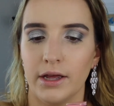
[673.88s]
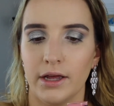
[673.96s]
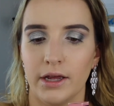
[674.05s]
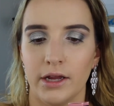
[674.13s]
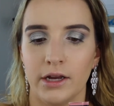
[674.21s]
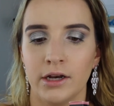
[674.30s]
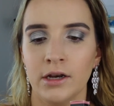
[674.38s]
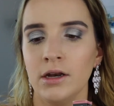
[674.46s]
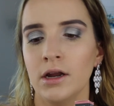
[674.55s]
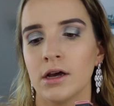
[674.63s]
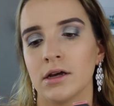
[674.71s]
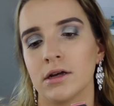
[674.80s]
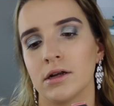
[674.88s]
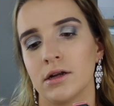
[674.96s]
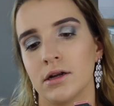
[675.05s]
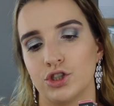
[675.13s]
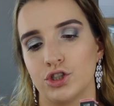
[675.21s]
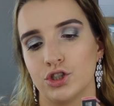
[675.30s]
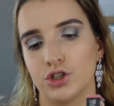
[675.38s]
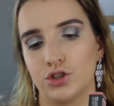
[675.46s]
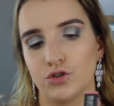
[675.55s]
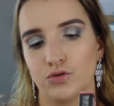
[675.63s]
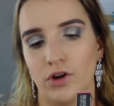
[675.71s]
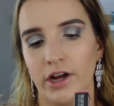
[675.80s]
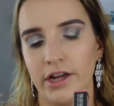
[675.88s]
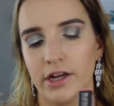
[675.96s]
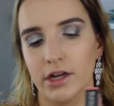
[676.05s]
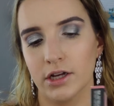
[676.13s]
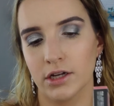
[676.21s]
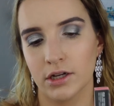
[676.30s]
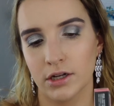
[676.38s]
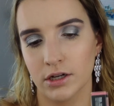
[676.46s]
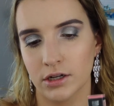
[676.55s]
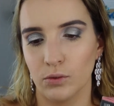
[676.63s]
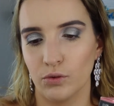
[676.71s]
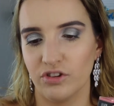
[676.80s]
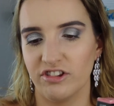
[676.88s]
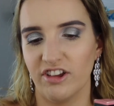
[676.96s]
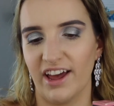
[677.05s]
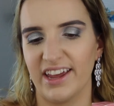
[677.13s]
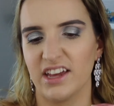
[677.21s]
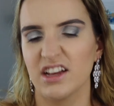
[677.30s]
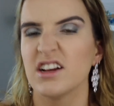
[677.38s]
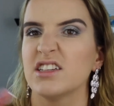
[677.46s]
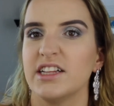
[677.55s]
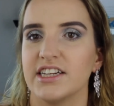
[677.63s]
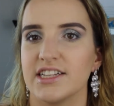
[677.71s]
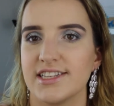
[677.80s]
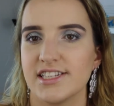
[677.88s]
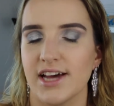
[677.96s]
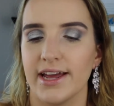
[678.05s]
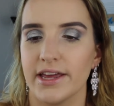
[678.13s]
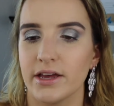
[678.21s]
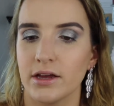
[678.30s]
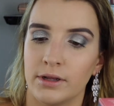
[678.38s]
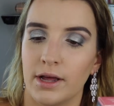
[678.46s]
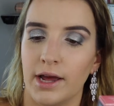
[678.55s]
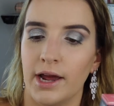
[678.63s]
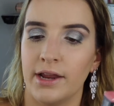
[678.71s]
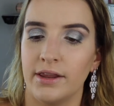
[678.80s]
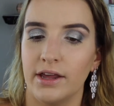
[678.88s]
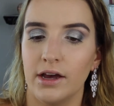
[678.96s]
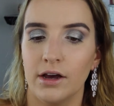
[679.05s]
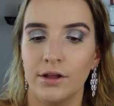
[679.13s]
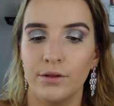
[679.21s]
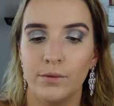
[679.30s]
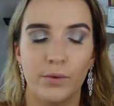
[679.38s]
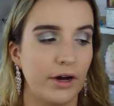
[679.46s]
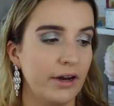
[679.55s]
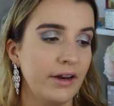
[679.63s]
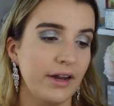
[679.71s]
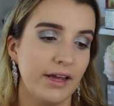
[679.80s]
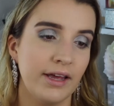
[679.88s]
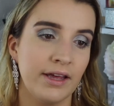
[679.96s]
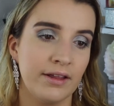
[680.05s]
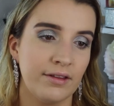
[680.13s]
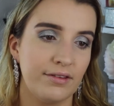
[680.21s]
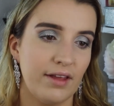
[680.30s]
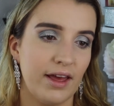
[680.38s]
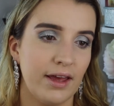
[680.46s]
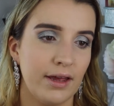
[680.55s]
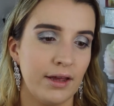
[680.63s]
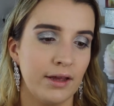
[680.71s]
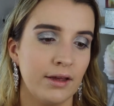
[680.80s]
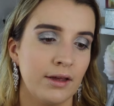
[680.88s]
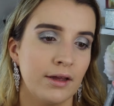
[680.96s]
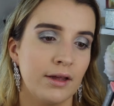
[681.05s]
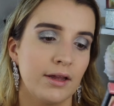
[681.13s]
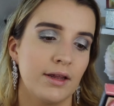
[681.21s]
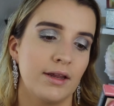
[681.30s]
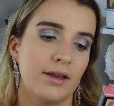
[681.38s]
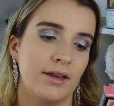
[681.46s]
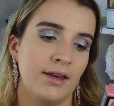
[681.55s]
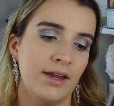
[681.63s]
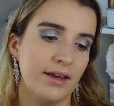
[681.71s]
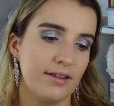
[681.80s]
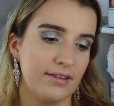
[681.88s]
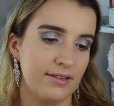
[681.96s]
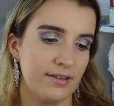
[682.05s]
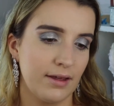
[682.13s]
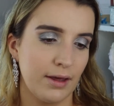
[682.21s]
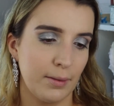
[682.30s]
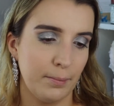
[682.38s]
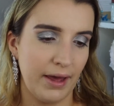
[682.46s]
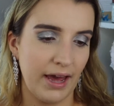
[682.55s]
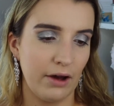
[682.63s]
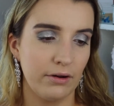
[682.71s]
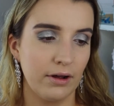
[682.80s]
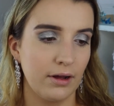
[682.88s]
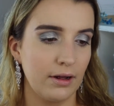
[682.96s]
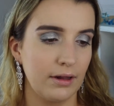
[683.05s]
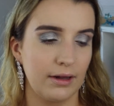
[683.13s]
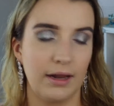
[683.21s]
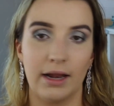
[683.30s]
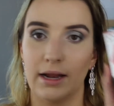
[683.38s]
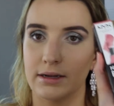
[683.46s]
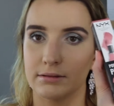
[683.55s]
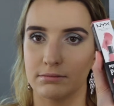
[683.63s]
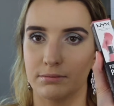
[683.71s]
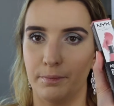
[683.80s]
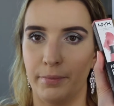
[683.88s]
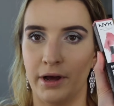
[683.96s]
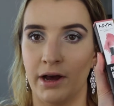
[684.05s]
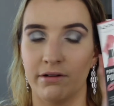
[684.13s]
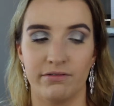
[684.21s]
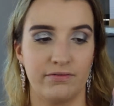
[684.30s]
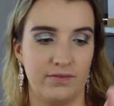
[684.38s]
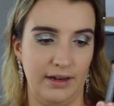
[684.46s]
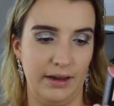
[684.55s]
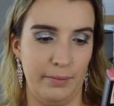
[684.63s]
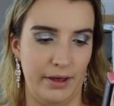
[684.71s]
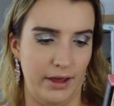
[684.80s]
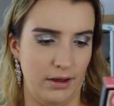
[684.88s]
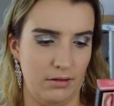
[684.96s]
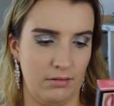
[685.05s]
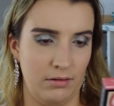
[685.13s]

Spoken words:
in Strike or Psych. I think it's Psych. And the other one is a NYX Powder Puff Lippie,